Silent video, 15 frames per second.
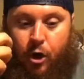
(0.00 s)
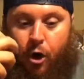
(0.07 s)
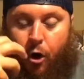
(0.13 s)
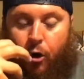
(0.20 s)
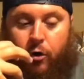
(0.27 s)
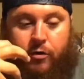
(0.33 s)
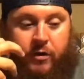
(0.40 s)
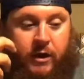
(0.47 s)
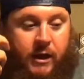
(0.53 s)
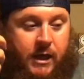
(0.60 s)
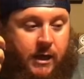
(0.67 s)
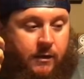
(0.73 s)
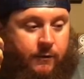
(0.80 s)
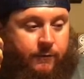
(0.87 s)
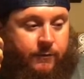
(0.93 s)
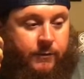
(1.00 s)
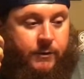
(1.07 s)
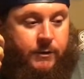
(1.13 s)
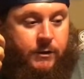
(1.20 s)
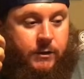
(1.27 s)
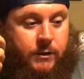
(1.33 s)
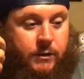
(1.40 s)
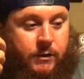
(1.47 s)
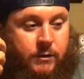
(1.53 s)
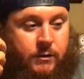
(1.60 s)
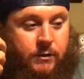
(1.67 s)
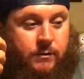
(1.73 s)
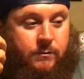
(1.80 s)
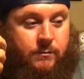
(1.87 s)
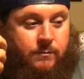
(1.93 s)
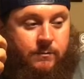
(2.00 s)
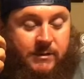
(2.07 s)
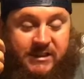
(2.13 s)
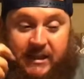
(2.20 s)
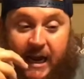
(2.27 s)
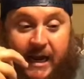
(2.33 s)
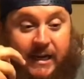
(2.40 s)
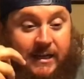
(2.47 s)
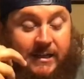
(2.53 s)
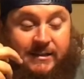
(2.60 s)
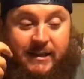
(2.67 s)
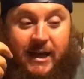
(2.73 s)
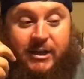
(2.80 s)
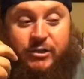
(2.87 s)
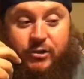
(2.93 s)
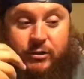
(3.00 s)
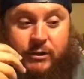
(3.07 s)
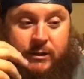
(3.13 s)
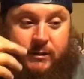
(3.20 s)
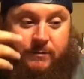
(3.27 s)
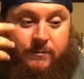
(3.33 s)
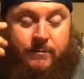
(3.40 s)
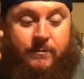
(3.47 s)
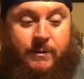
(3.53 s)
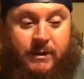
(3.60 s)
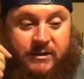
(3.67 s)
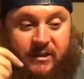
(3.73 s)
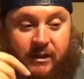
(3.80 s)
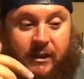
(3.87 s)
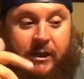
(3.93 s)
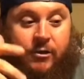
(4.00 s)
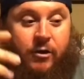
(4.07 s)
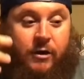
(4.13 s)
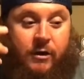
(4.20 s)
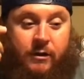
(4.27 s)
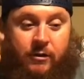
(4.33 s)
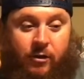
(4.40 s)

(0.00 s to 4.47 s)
earthy kind of dankness actually that's lingering. Like